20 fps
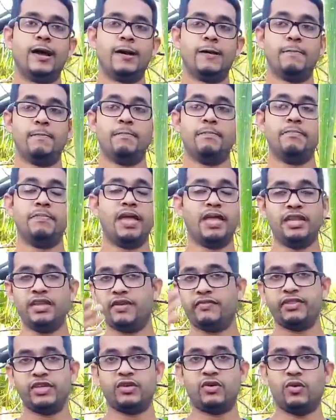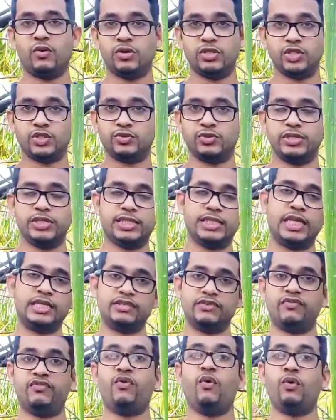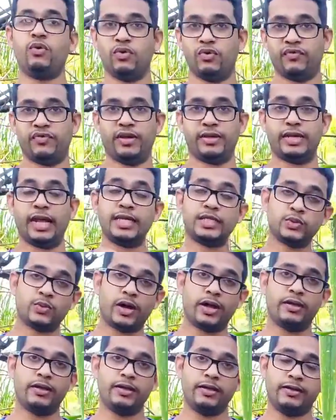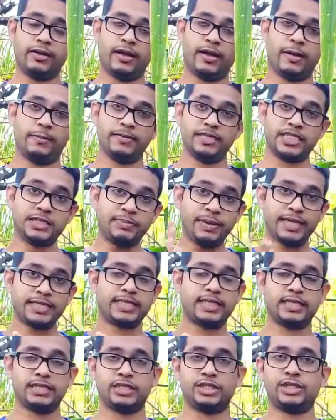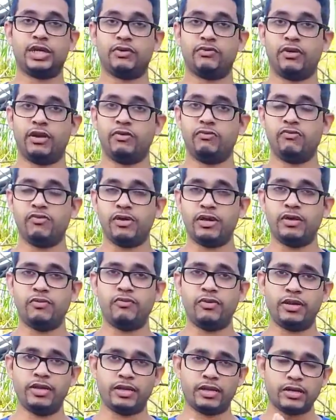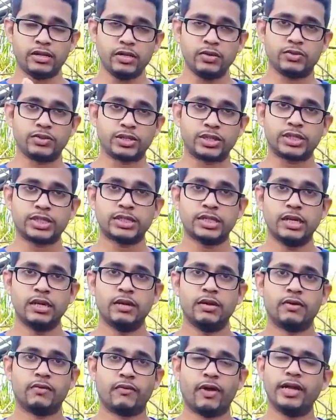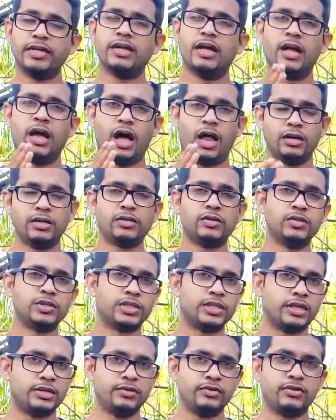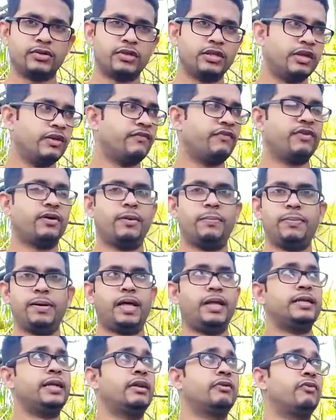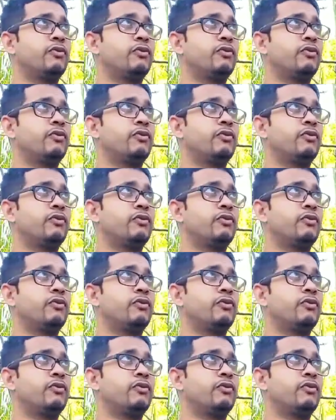many of the corn trees tend to fall over. That's why the spacing is generally really close, right? A lot closer than you'd think for a plant that